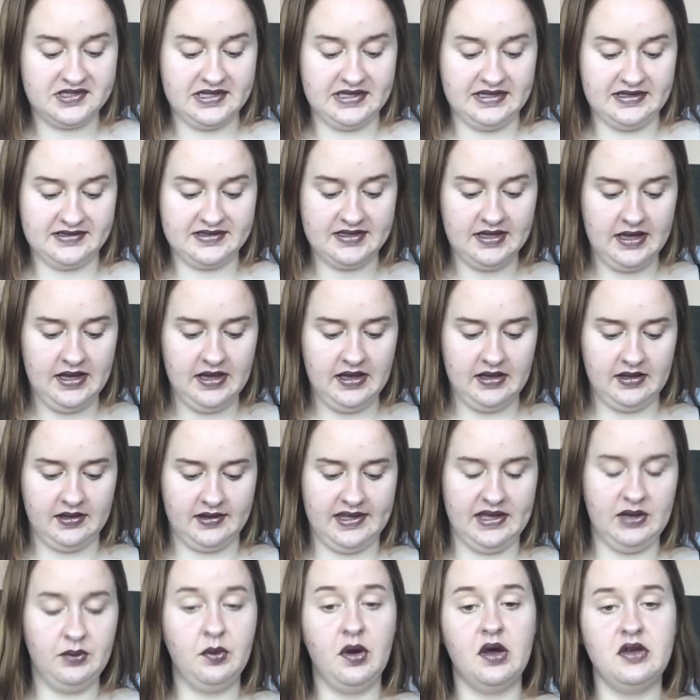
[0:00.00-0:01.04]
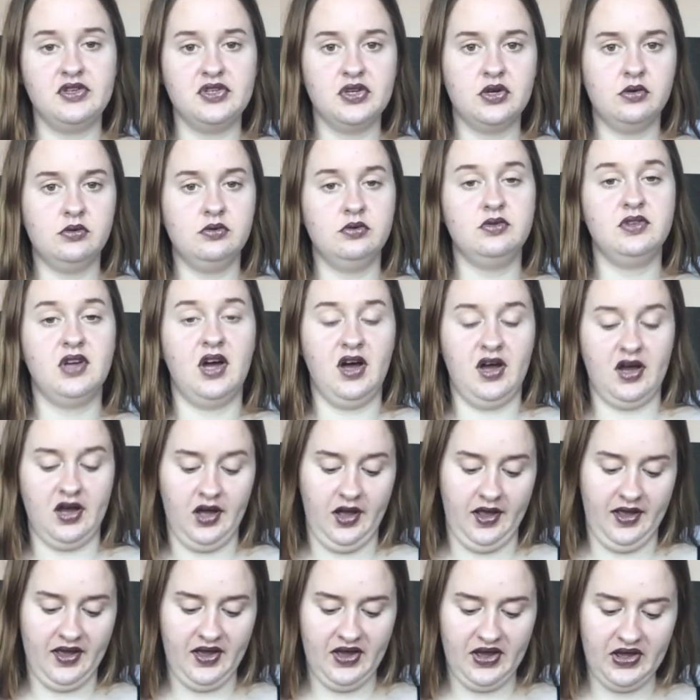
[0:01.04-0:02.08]
is
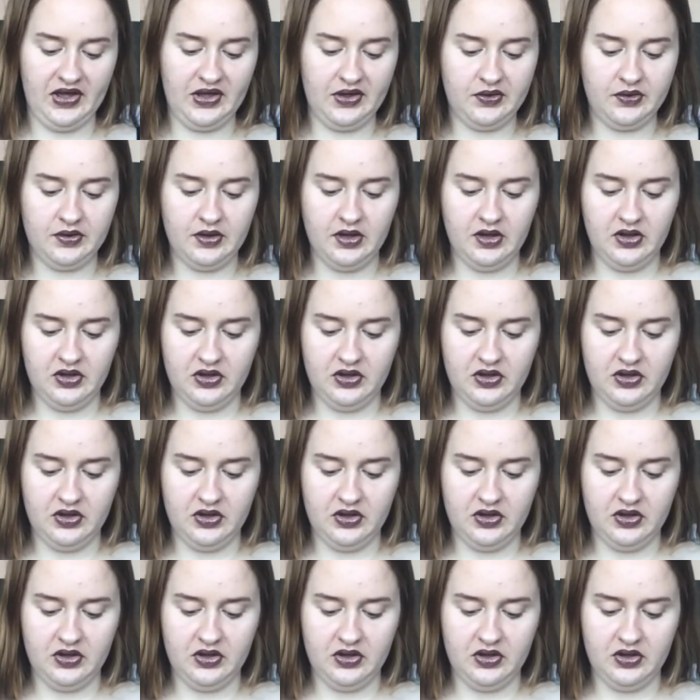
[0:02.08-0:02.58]
keywordtool.io,